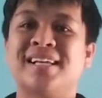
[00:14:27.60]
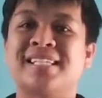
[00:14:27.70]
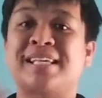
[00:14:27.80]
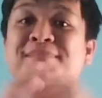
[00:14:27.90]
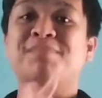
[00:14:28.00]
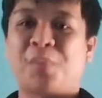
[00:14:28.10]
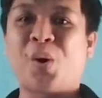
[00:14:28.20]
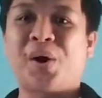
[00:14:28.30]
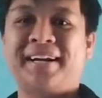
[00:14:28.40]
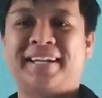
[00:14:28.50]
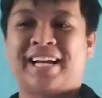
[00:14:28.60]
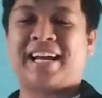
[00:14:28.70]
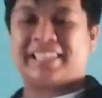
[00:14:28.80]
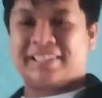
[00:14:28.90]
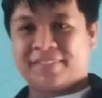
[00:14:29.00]
some more
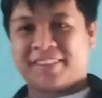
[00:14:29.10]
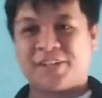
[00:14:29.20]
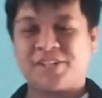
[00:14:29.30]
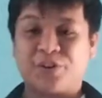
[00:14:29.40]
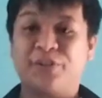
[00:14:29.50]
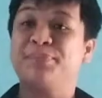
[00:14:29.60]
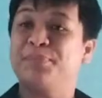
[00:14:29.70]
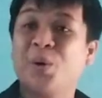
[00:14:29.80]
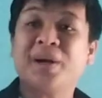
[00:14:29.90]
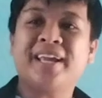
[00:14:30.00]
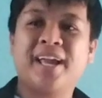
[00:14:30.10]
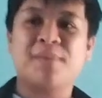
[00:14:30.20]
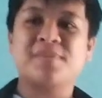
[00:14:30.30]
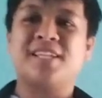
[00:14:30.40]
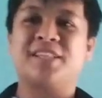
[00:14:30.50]
activities or more
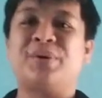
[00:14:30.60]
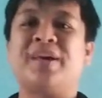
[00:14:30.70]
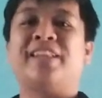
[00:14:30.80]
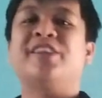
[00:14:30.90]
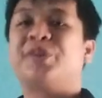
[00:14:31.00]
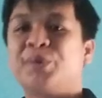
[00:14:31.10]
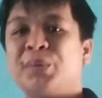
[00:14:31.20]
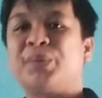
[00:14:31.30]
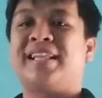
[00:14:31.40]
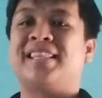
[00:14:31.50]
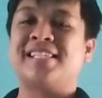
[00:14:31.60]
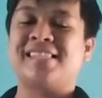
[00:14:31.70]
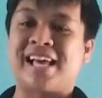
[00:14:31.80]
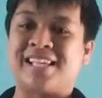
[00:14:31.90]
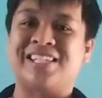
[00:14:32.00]
games that you can do in this
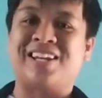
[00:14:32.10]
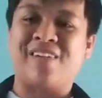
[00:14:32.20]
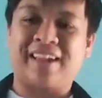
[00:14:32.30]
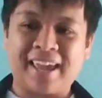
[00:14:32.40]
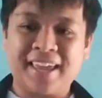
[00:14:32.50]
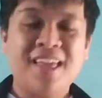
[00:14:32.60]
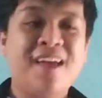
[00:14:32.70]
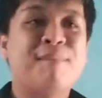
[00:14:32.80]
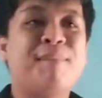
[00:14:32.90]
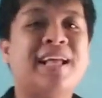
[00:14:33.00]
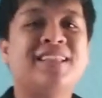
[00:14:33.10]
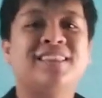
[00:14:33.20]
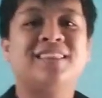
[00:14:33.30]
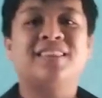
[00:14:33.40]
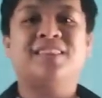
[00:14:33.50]
lesson, okay? But
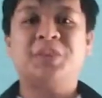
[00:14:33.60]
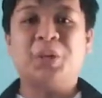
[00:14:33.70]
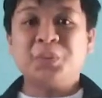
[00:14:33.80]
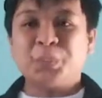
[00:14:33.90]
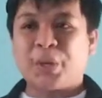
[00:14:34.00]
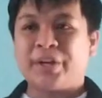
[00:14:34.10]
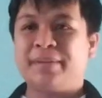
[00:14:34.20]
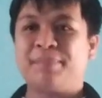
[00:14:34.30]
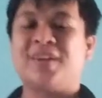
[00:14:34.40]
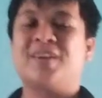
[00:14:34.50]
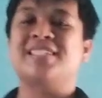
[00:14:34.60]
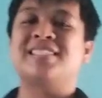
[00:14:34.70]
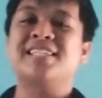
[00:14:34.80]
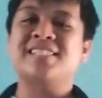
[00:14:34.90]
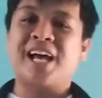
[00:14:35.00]
don't worry, because
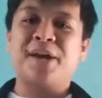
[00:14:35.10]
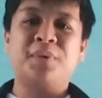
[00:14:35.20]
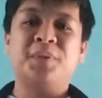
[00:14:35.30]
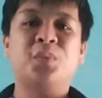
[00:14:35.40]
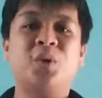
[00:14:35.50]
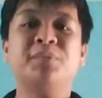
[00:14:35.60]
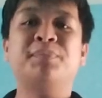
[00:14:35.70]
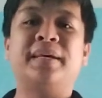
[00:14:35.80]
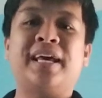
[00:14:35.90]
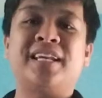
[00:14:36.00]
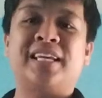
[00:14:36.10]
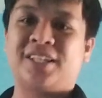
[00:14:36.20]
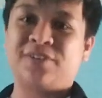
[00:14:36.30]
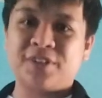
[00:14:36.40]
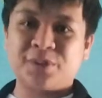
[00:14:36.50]
this time it won't be an
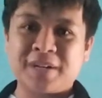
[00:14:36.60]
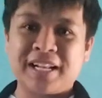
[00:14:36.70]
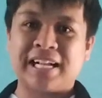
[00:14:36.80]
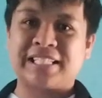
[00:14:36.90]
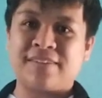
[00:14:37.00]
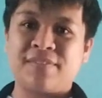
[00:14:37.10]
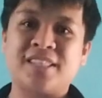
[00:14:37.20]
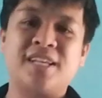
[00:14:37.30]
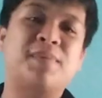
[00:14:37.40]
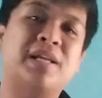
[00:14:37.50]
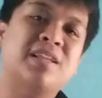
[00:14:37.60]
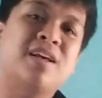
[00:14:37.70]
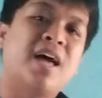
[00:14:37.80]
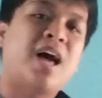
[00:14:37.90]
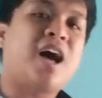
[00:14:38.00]
individual activity, but
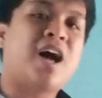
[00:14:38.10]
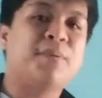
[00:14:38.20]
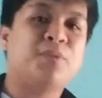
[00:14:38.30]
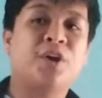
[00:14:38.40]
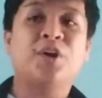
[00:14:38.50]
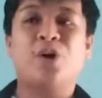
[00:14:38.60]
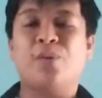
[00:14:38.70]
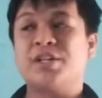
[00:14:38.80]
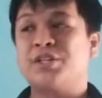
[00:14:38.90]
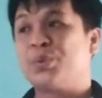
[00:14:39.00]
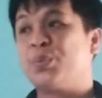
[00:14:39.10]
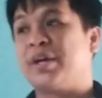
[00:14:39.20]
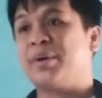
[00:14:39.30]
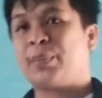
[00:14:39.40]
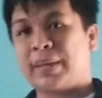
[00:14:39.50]
you're going to
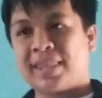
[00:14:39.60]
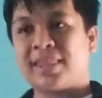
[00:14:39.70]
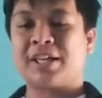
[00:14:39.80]
work with